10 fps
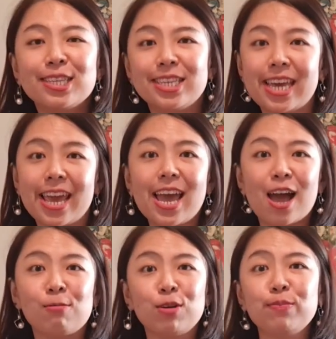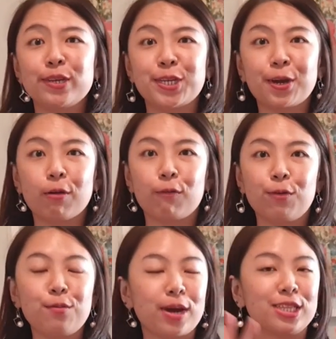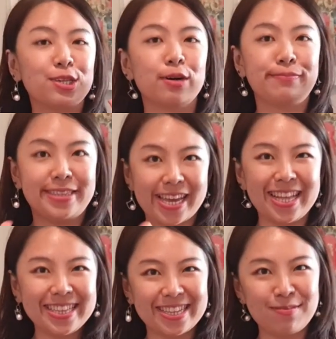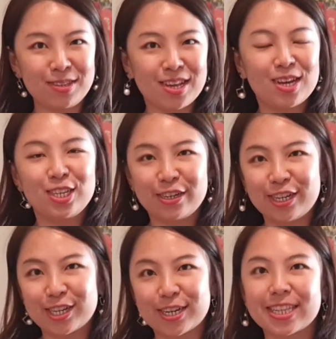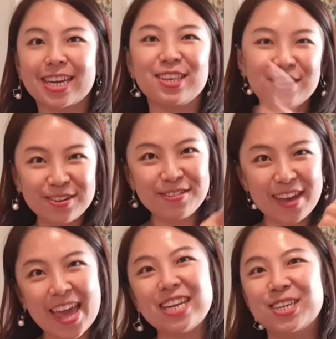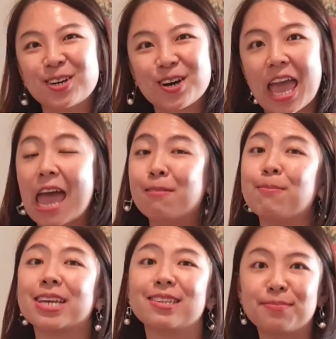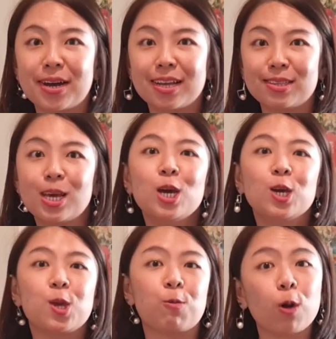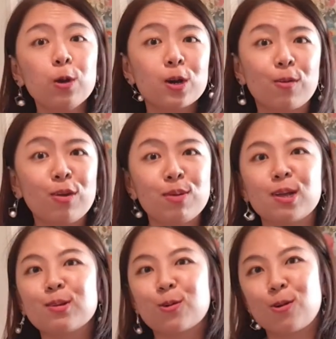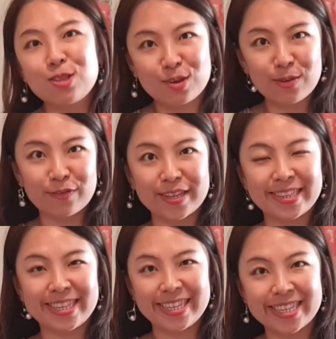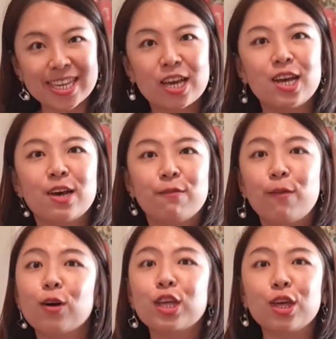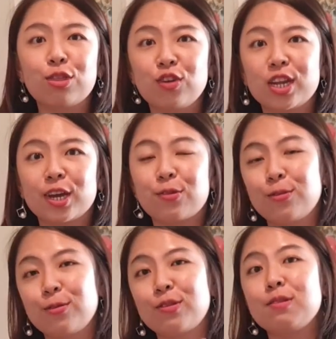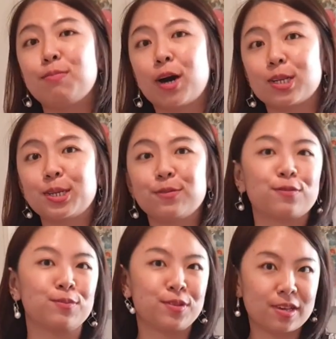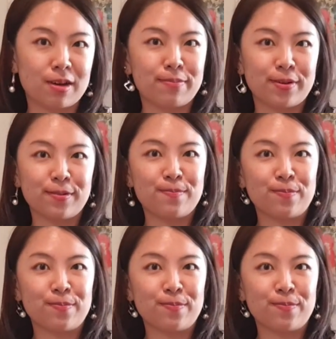Today I will be sharing with you my top 10 tips to ensure that you enjoy and maximize your Royal Caribbean Quantum of the Seas 4-day 3-night cruise departing from Singapore.